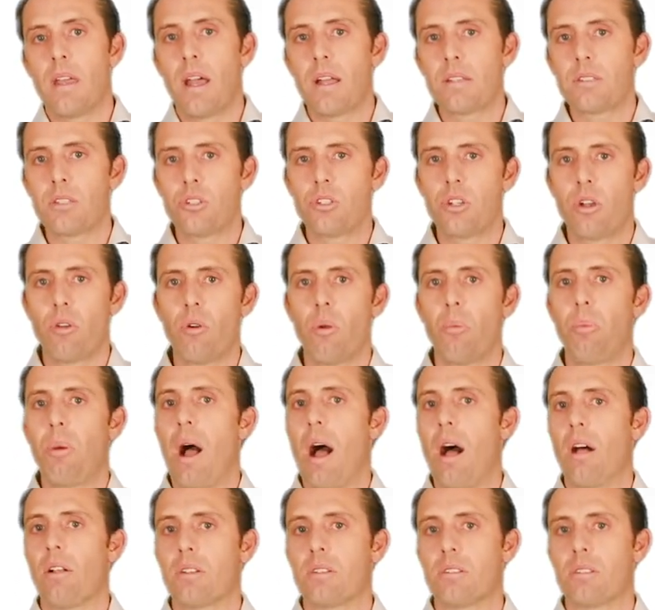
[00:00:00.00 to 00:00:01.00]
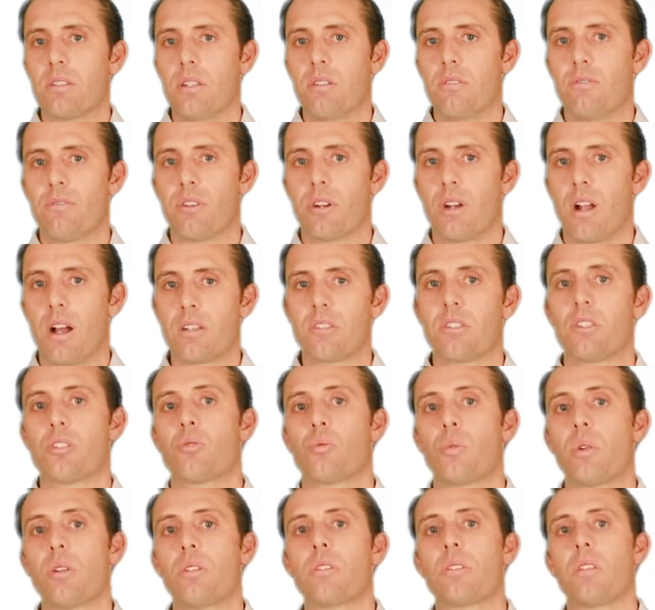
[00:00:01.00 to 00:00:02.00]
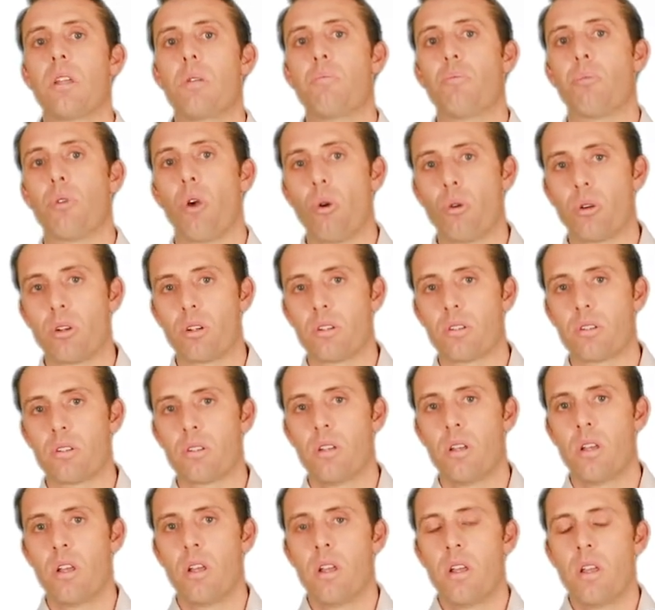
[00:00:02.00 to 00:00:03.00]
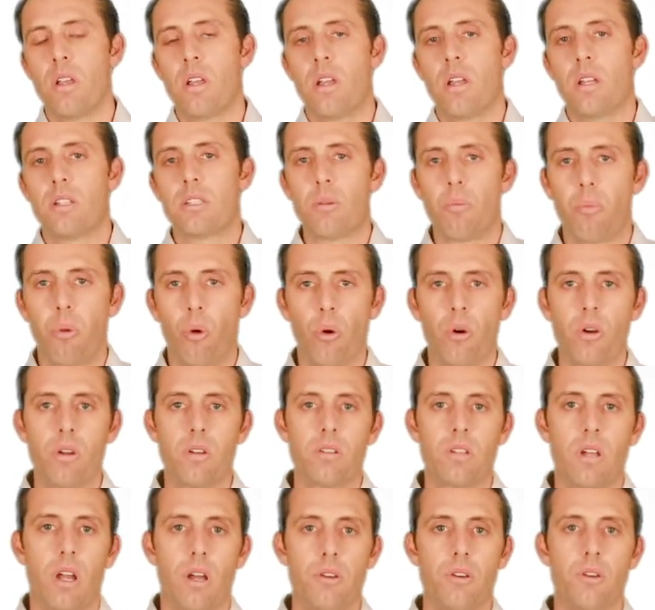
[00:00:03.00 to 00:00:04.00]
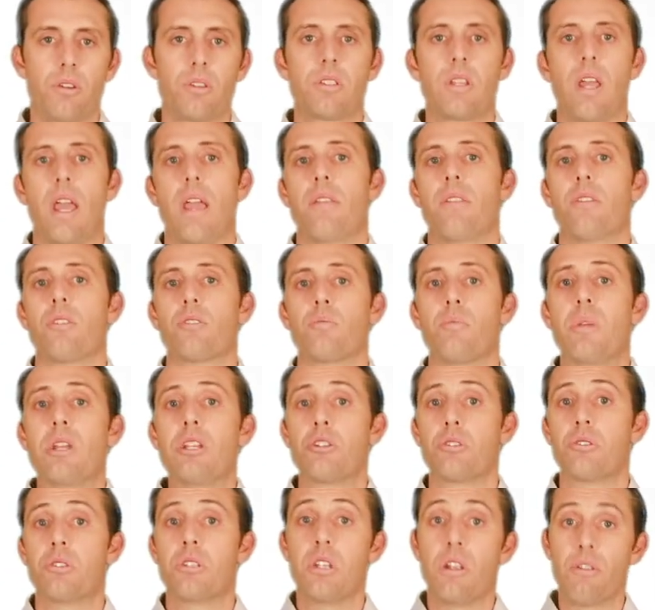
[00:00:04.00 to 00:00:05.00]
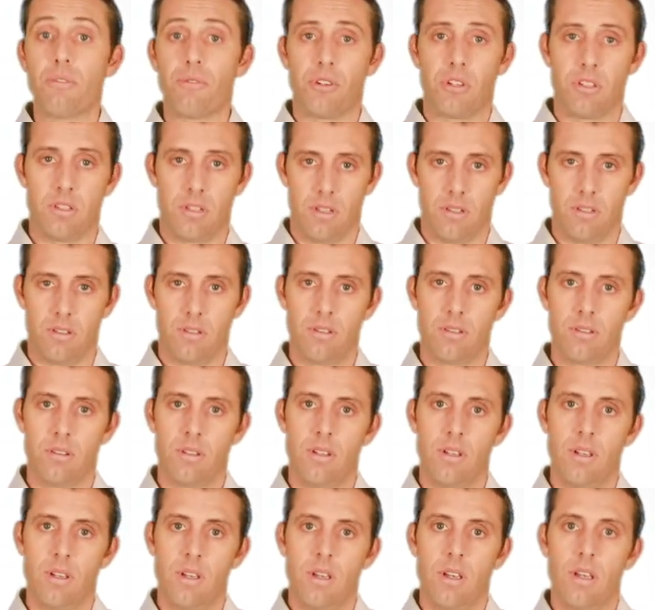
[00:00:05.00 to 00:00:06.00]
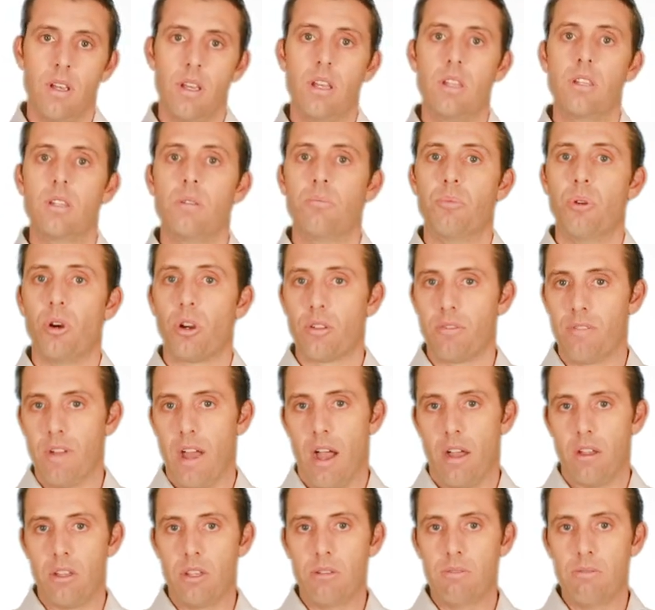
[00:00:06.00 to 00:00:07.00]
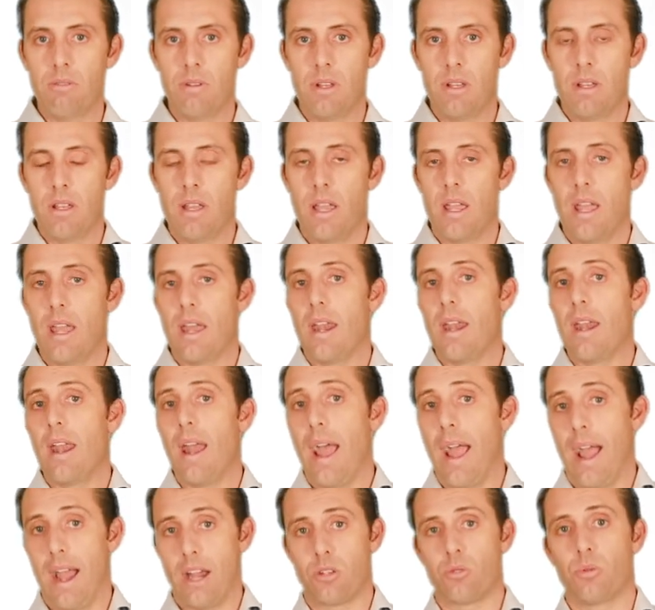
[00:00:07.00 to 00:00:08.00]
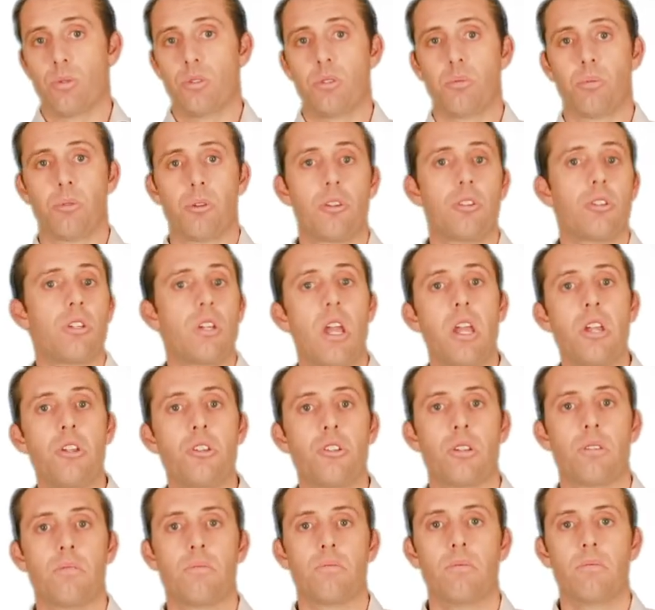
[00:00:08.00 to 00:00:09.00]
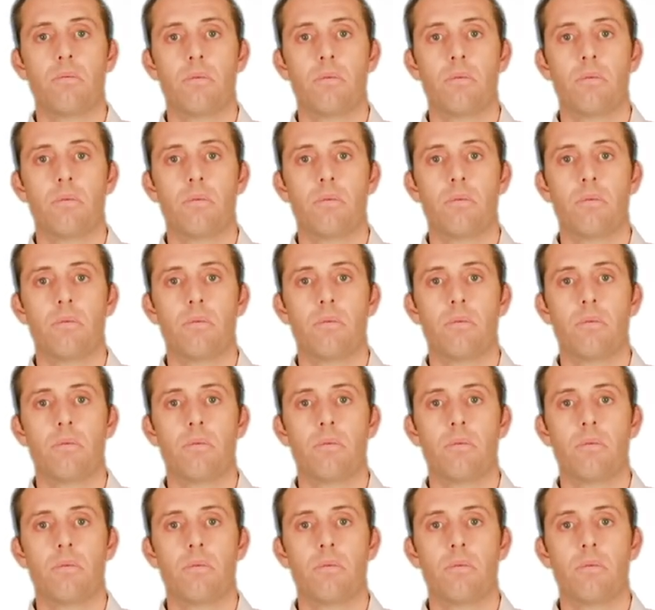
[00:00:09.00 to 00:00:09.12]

As a general policy for us as real estate brokers, it's important to understand there's major differences in the book value and actual depreciation.